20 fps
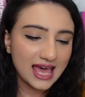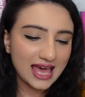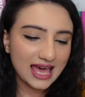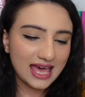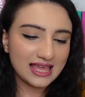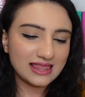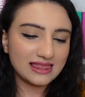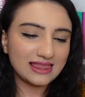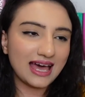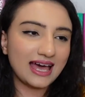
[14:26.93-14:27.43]

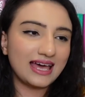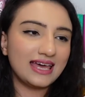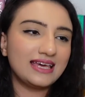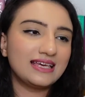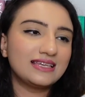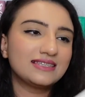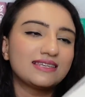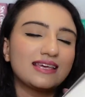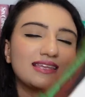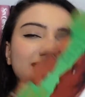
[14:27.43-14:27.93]
and that
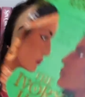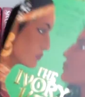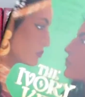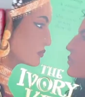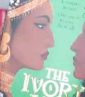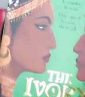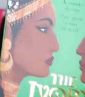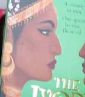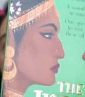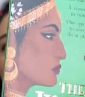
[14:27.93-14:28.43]
is
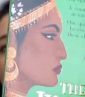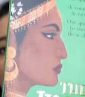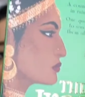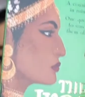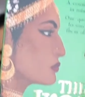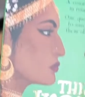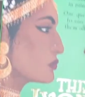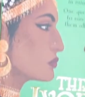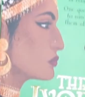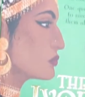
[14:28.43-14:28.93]
The
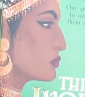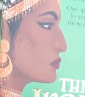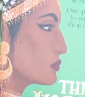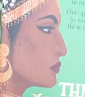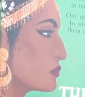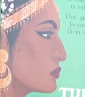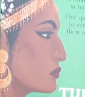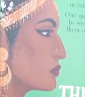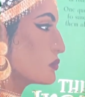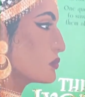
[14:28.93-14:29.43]
Ivory
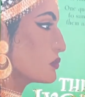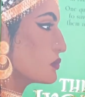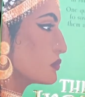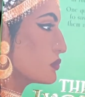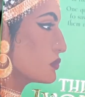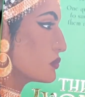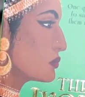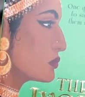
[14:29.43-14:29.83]
Key.